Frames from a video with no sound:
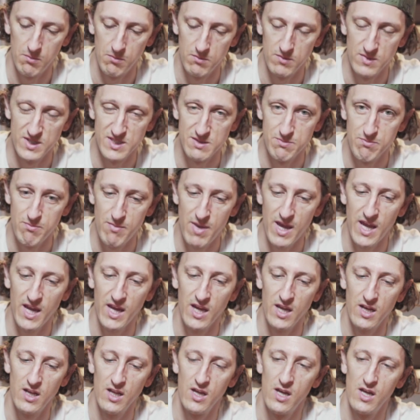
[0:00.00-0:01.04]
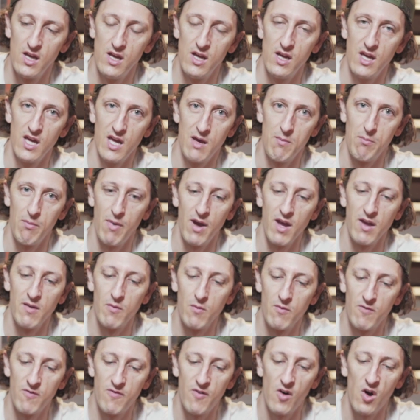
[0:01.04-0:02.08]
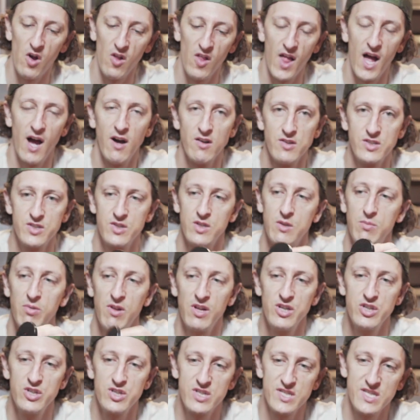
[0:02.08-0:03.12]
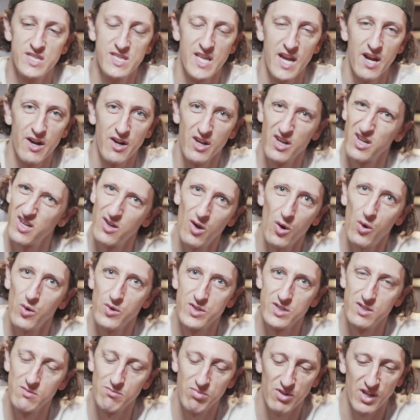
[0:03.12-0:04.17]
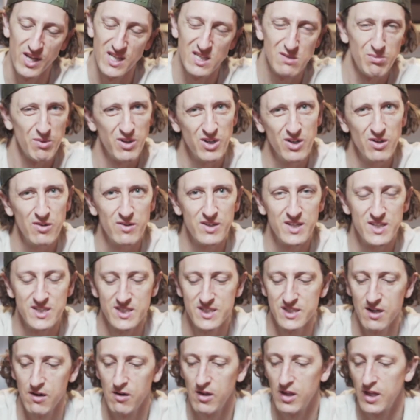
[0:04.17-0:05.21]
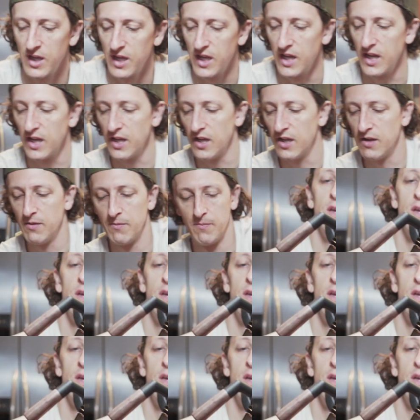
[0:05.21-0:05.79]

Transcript: is made, it might fall out. So the plunger is just there to hold it in place, but you don't necessarily need it.